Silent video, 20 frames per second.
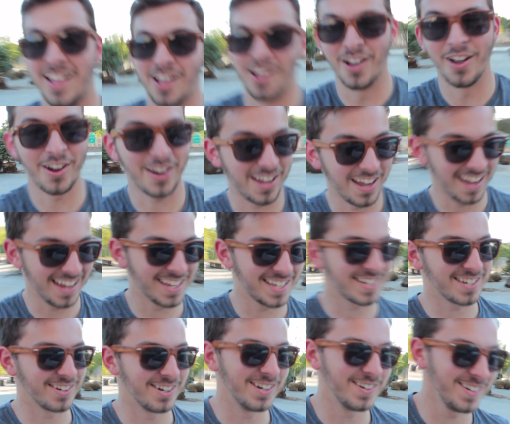Okay,
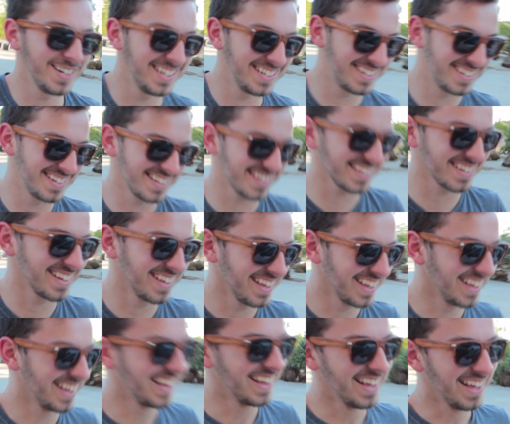so
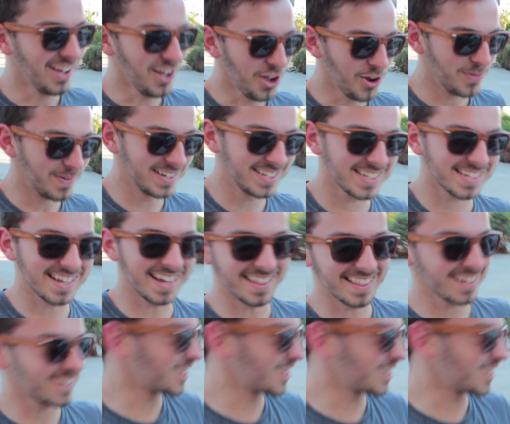we just got the